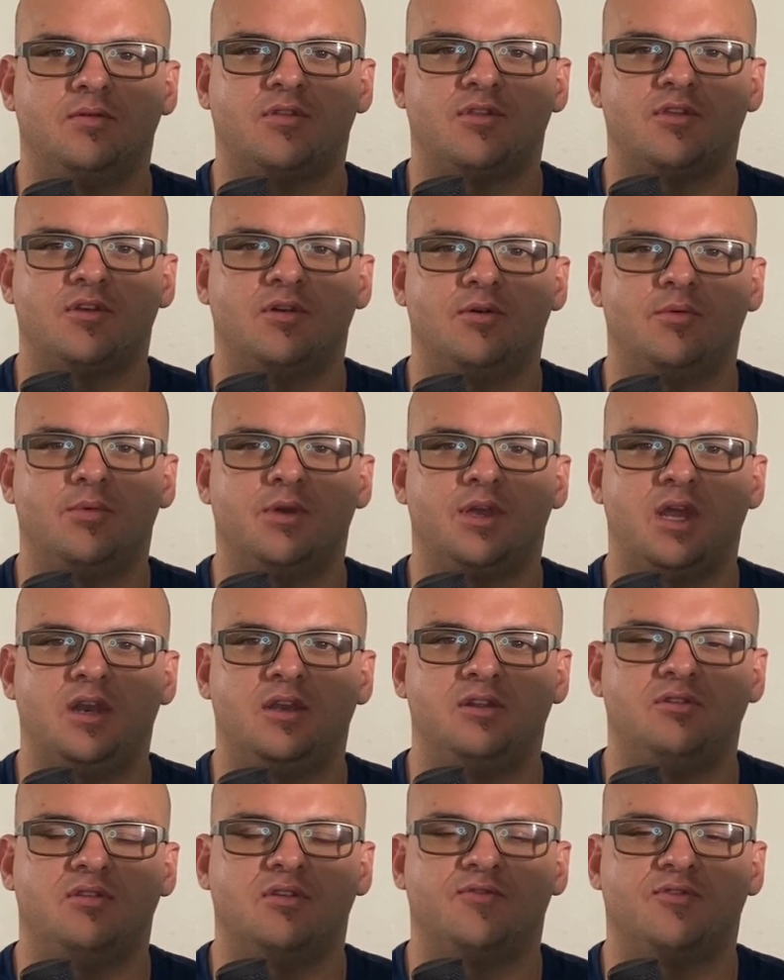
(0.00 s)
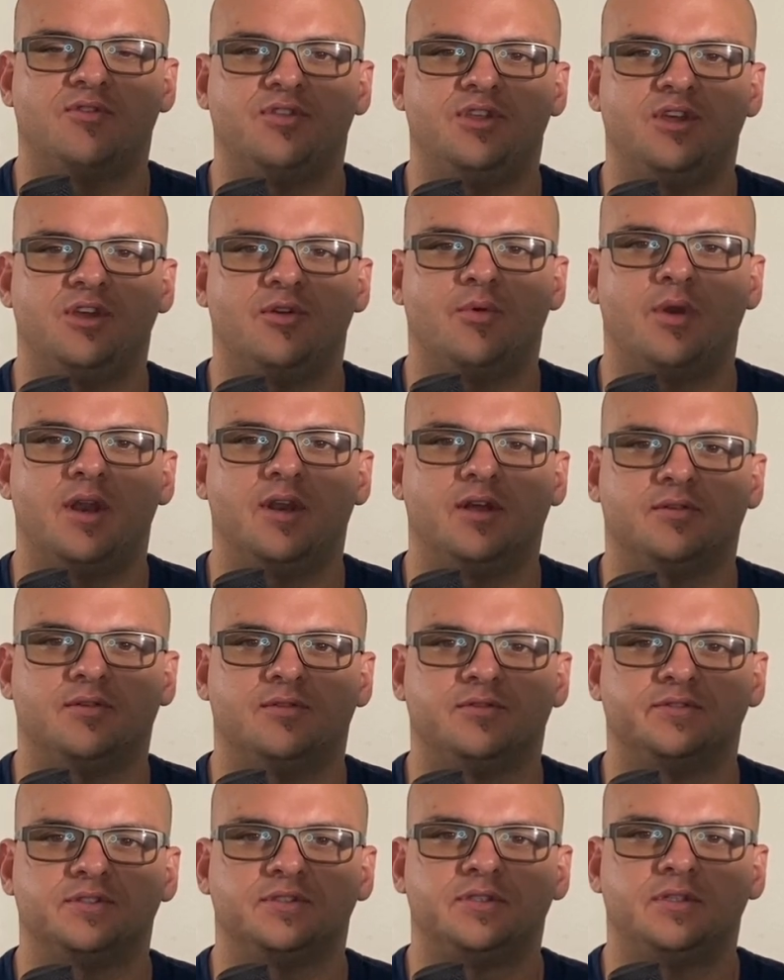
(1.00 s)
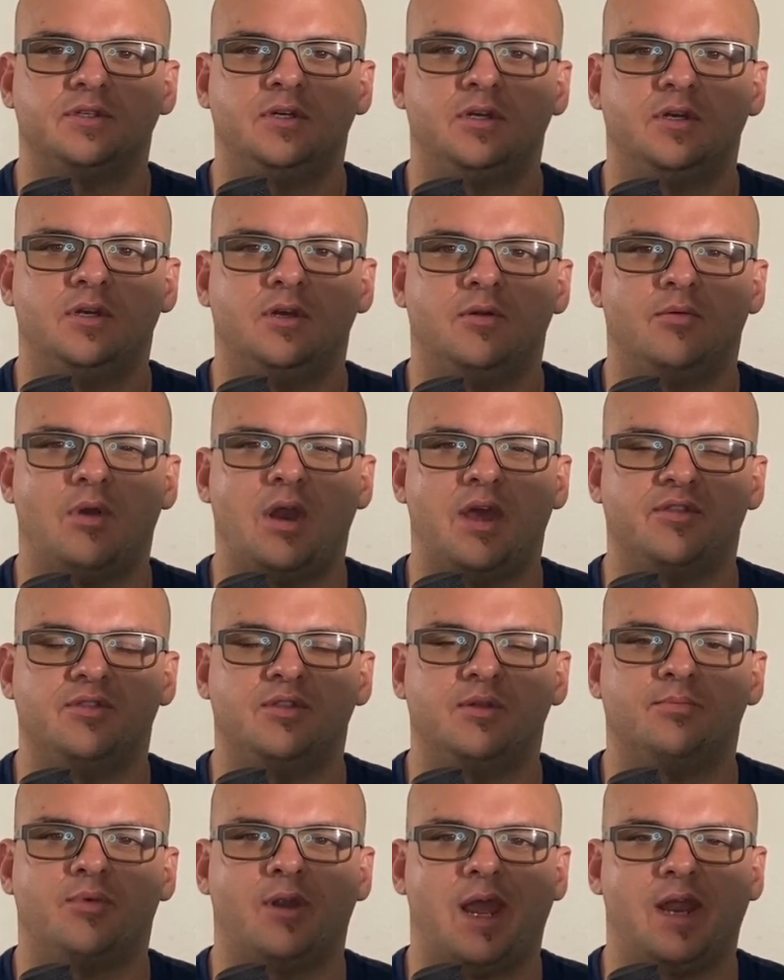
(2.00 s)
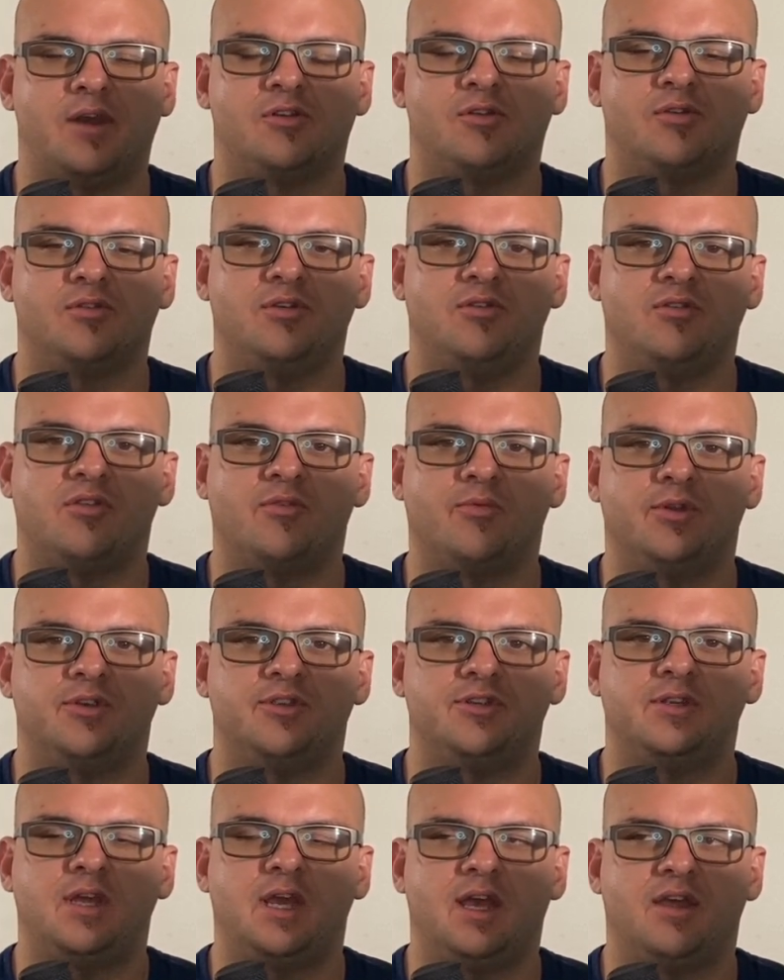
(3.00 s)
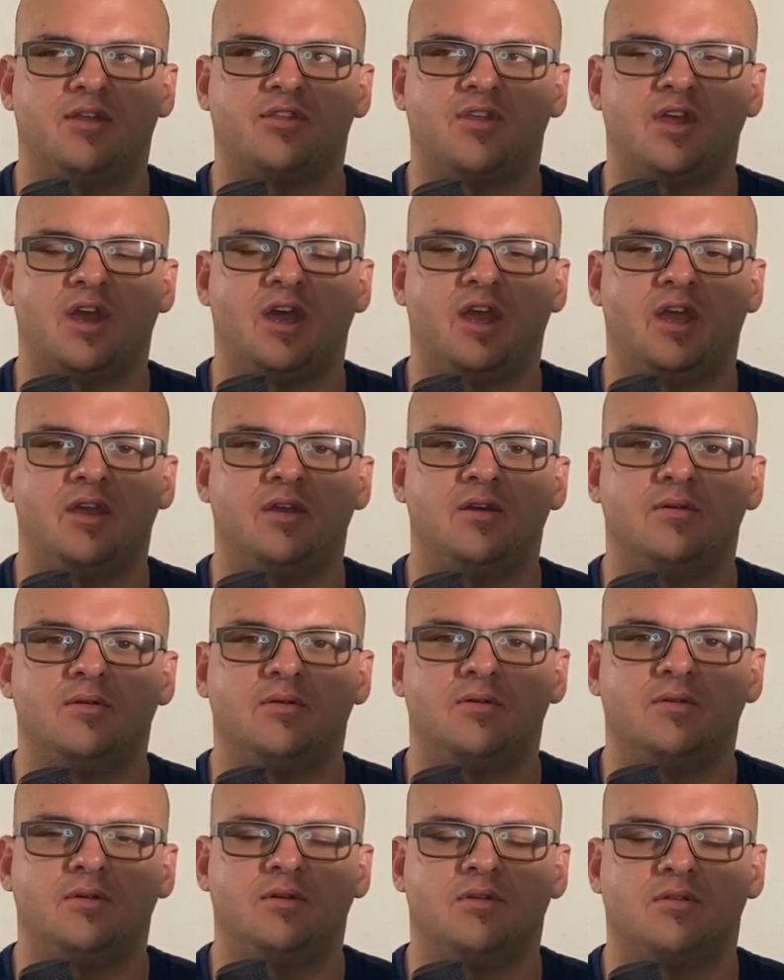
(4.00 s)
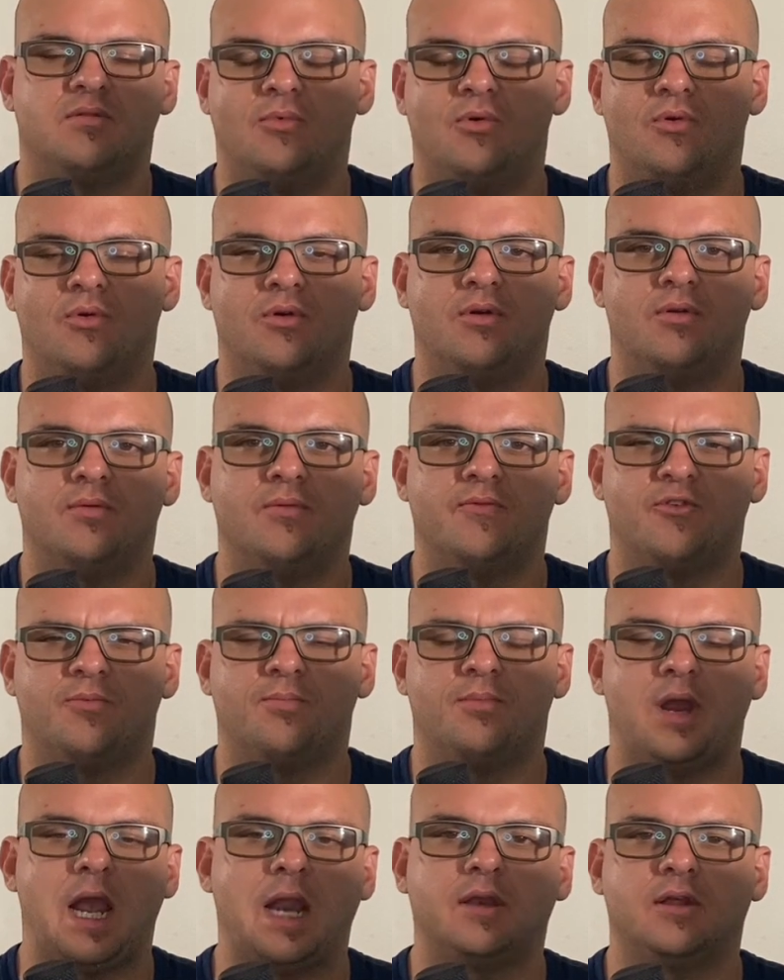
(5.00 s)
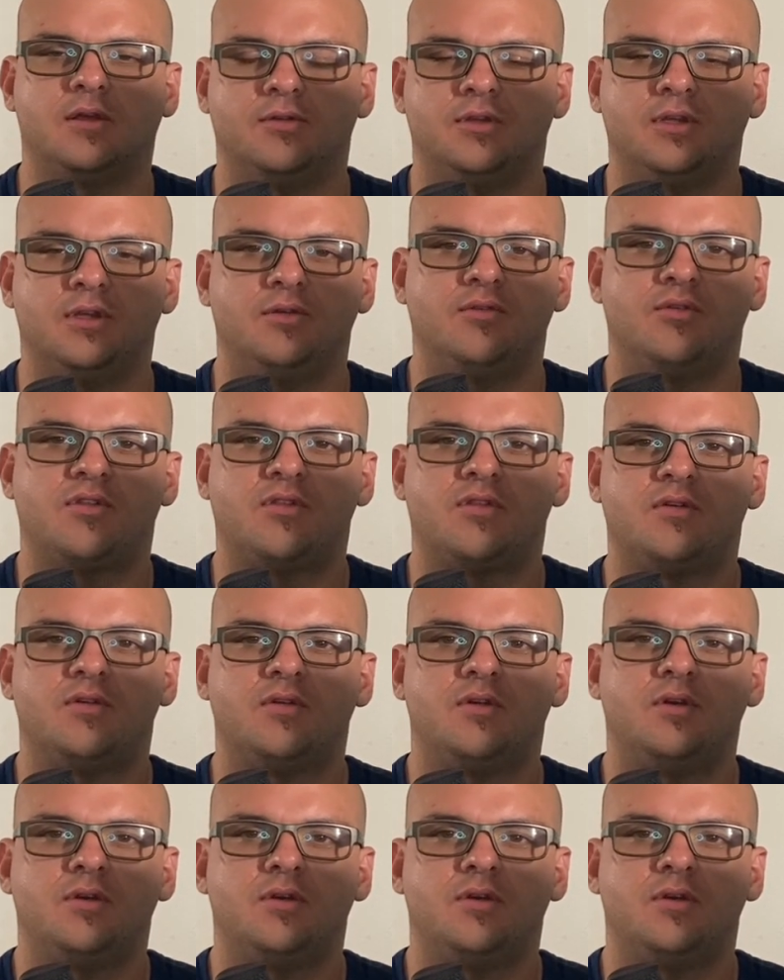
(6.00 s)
So we kind of use it for theoreticals rather than practical use, which SI is more for practical use,